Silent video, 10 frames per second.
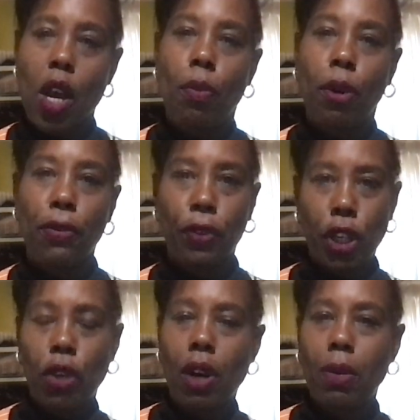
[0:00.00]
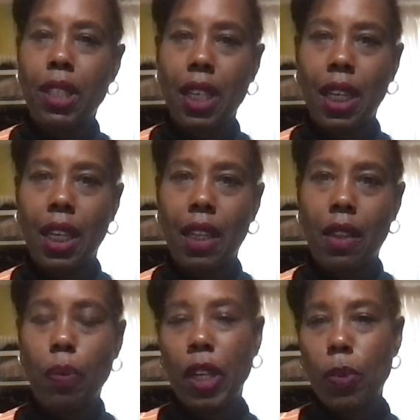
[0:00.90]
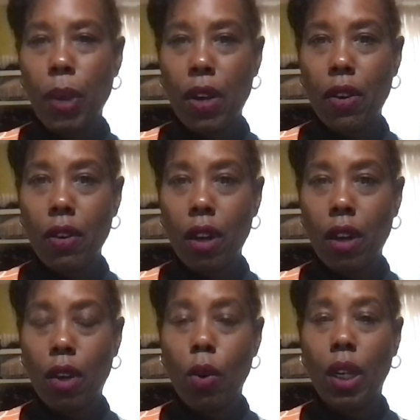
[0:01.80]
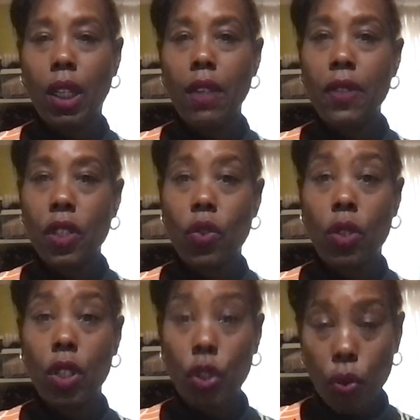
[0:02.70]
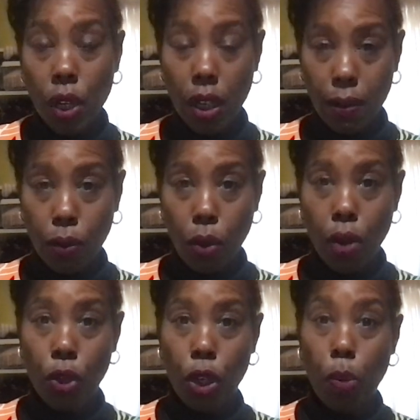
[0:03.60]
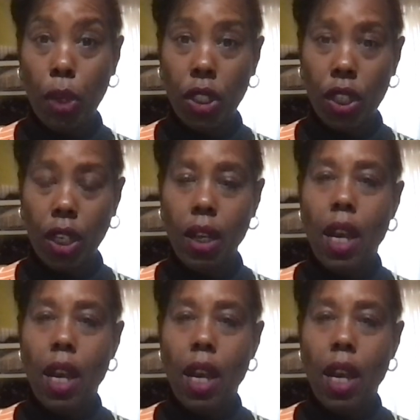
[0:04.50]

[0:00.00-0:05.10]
But for you, I would say get the best pair or quality of scissors that you can afford on your budget.